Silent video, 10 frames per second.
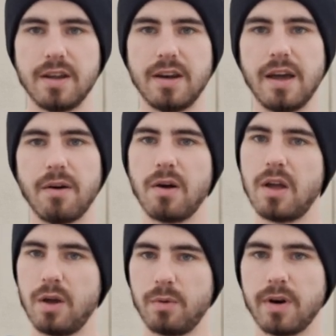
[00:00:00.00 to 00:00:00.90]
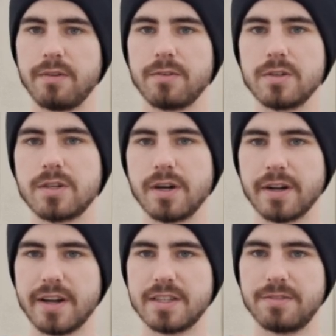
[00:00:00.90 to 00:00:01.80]
Now, when I first started
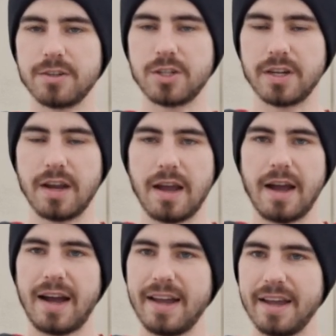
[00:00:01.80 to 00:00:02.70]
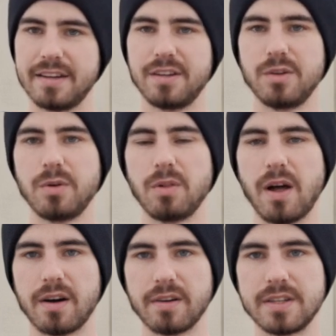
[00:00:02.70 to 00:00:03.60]
ice fishing, I had to do a
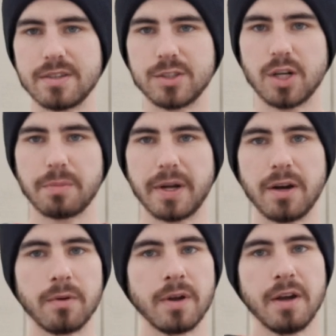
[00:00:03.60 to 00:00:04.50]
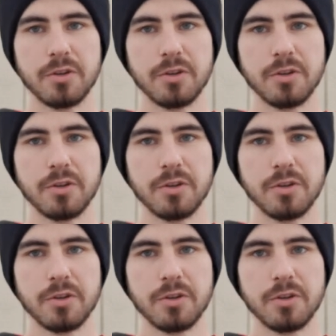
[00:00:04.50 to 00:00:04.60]
lot of research on my own.